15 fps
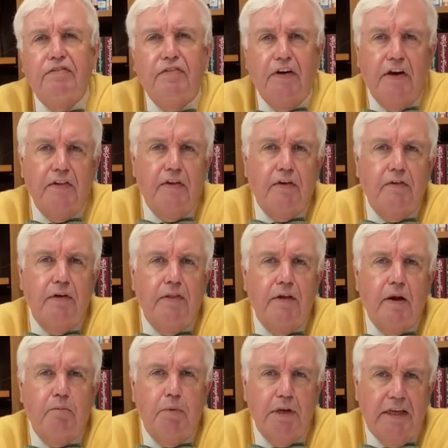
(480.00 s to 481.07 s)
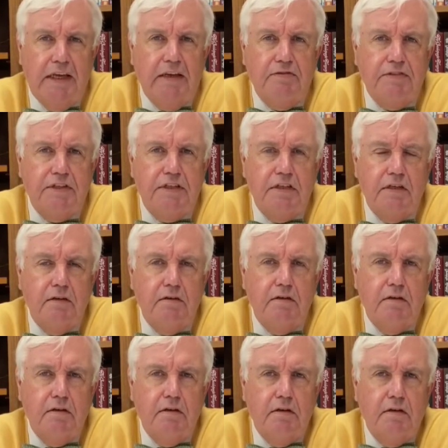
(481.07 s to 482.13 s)
further in their beliefs.
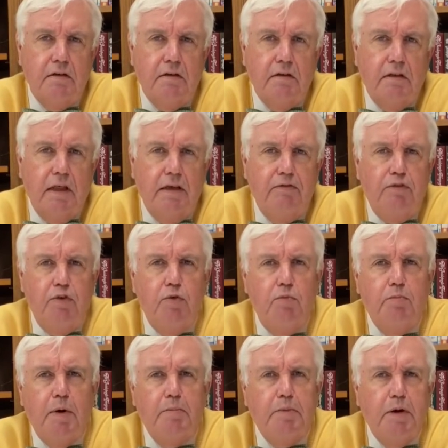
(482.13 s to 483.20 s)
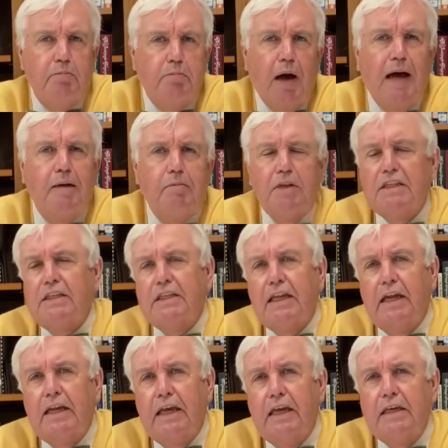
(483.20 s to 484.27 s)
They view maybe Bible
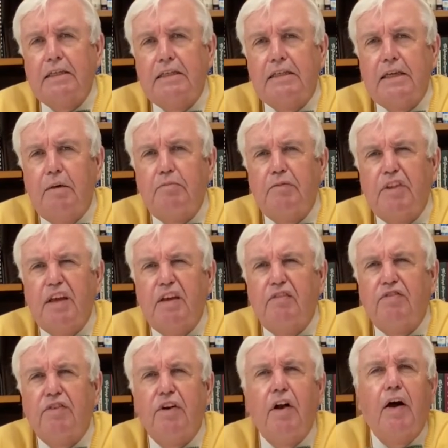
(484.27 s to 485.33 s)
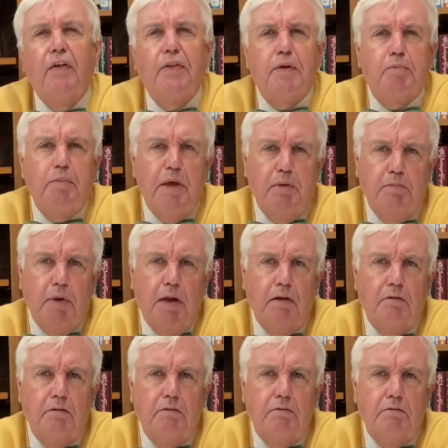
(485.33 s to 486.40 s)
study as something for other people,
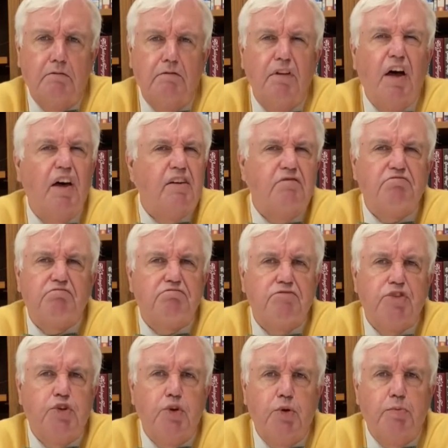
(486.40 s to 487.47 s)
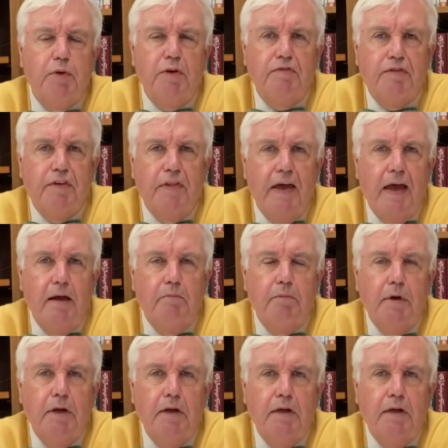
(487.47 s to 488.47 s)
not suitable for them.